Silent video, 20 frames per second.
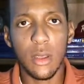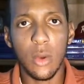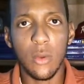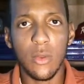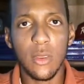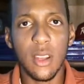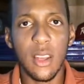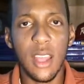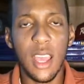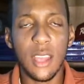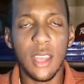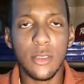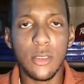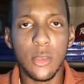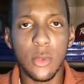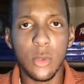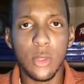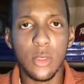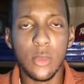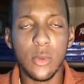over the
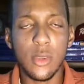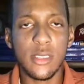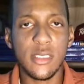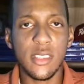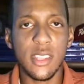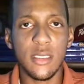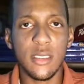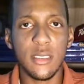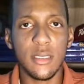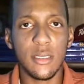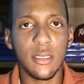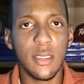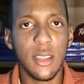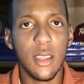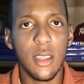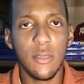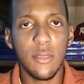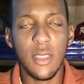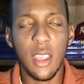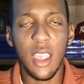last two or three seasons,
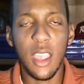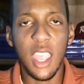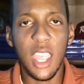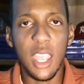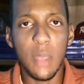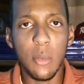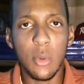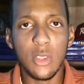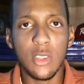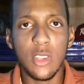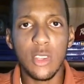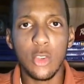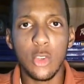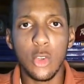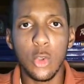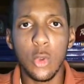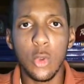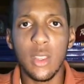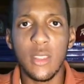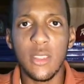they're able to
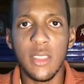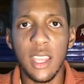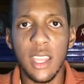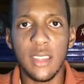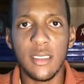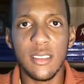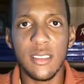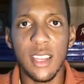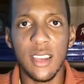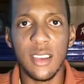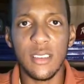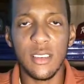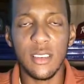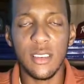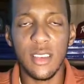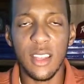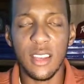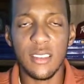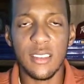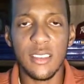do the things that
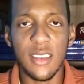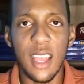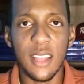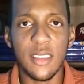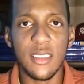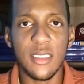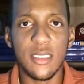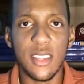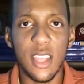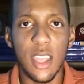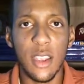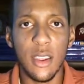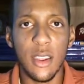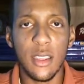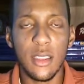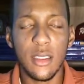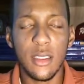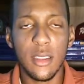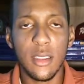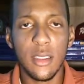is
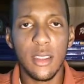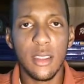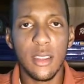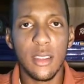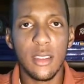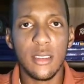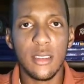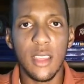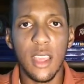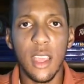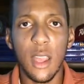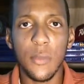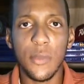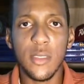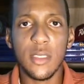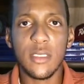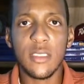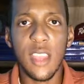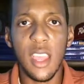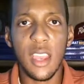necessary to
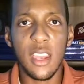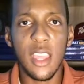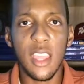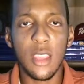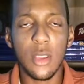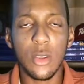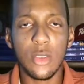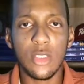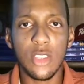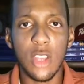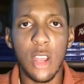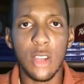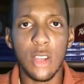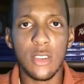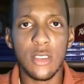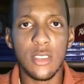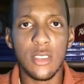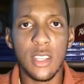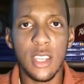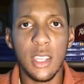help the San Diego
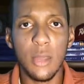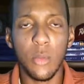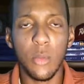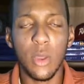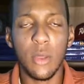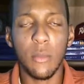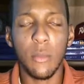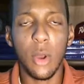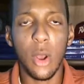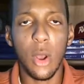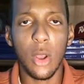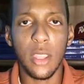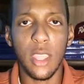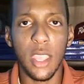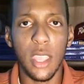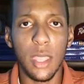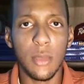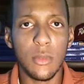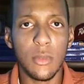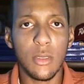Chargers team win ball
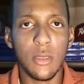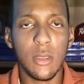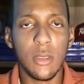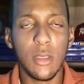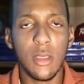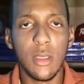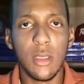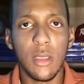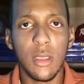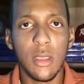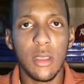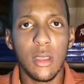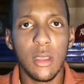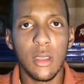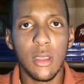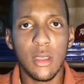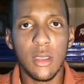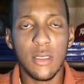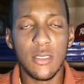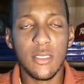games.
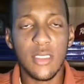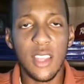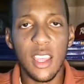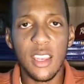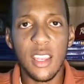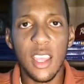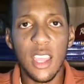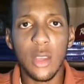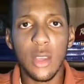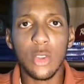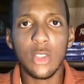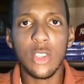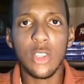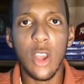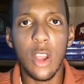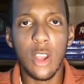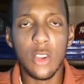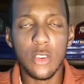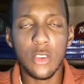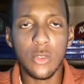And the San Diego
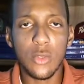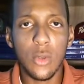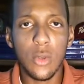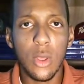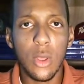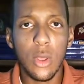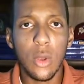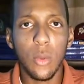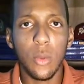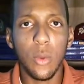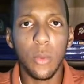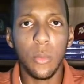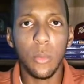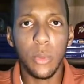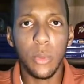Chargers will